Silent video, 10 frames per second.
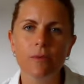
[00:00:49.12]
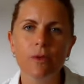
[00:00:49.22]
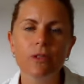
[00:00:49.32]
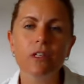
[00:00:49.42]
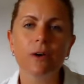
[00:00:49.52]
You
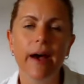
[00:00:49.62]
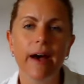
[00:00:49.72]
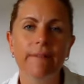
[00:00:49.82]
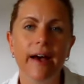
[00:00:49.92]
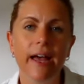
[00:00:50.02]
also
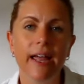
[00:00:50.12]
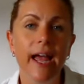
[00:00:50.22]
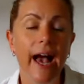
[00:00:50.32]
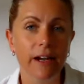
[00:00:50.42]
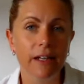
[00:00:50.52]
have a
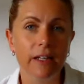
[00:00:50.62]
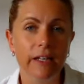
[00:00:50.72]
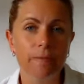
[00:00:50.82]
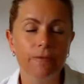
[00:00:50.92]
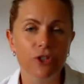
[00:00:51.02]
how to
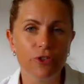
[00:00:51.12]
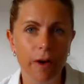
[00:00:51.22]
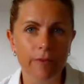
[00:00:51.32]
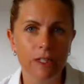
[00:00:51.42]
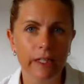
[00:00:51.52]
claim for
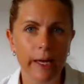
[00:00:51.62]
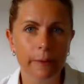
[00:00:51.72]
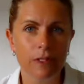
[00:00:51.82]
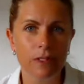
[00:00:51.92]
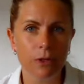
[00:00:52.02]
travel
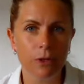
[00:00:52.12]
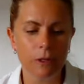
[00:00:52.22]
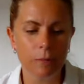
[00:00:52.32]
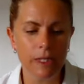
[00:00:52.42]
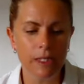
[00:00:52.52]
allowance
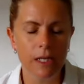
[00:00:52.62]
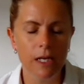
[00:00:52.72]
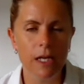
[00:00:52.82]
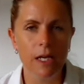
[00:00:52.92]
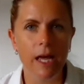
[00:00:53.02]
document,
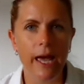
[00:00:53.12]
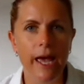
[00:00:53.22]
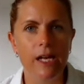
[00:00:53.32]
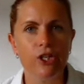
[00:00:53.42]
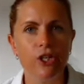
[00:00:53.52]

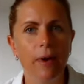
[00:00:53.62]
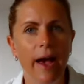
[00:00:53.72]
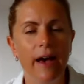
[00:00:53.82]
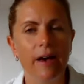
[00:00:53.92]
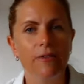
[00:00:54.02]
and you
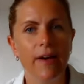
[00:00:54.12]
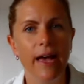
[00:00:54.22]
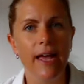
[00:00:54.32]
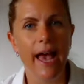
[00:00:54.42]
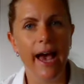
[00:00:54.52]
have
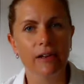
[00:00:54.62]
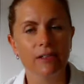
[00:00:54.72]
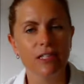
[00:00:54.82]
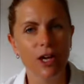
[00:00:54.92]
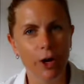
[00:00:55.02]
a how
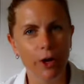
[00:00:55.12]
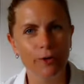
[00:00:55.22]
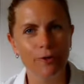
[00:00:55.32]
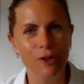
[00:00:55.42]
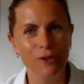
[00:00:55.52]
to sign
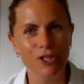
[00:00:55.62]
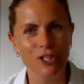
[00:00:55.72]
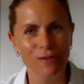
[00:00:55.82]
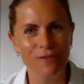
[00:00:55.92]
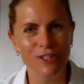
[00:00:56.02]
off for your
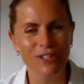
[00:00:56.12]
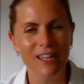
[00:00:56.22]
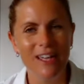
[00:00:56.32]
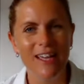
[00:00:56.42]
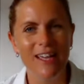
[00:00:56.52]
shift
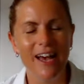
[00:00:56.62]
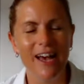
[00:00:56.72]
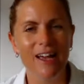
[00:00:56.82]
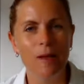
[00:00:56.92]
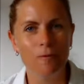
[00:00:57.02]

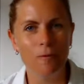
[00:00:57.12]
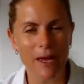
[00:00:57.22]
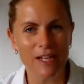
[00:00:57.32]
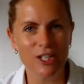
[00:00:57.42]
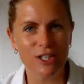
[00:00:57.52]

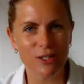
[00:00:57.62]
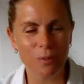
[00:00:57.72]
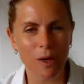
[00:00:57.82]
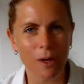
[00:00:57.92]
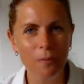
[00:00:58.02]
information
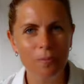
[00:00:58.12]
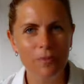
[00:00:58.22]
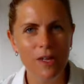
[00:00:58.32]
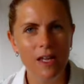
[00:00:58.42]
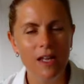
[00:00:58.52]
as well.
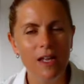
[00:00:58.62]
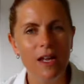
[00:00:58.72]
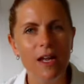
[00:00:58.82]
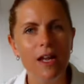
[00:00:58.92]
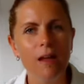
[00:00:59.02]

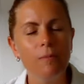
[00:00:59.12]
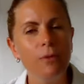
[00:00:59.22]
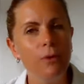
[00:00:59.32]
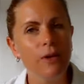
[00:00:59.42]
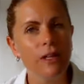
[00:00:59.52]

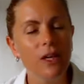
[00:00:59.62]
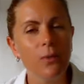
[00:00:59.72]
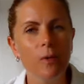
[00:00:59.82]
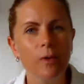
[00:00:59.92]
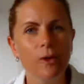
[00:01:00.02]
Importantly,
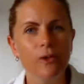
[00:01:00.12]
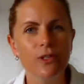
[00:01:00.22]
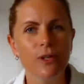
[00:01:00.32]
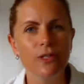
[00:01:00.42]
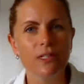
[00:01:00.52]
we will
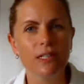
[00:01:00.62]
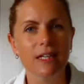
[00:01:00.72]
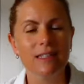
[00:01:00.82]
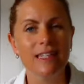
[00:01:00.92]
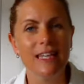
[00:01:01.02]
also
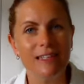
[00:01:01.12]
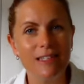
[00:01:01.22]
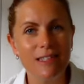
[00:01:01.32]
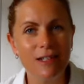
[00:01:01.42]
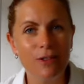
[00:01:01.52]
discuss
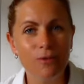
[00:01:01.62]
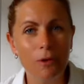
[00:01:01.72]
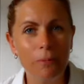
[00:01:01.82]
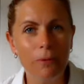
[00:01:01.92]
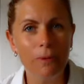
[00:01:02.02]
incident
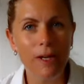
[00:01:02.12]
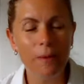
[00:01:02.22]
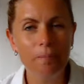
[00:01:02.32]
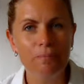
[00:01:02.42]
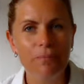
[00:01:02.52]

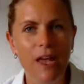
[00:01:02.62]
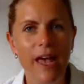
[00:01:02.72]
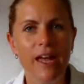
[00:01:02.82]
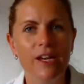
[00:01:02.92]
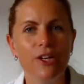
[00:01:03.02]
reporting,
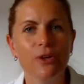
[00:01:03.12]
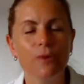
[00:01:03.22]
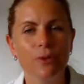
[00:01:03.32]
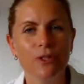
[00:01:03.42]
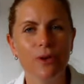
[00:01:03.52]
and you
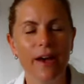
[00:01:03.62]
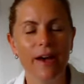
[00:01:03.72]
also